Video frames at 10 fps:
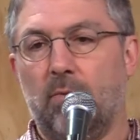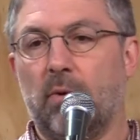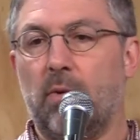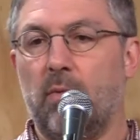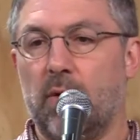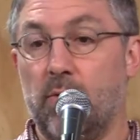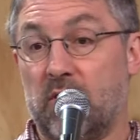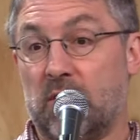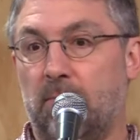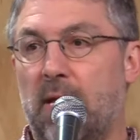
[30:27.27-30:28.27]
when we want to
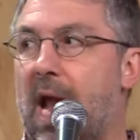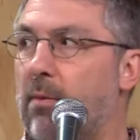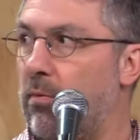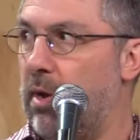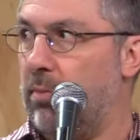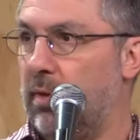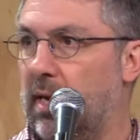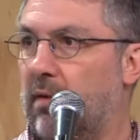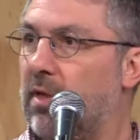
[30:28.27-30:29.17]
explain what we believe,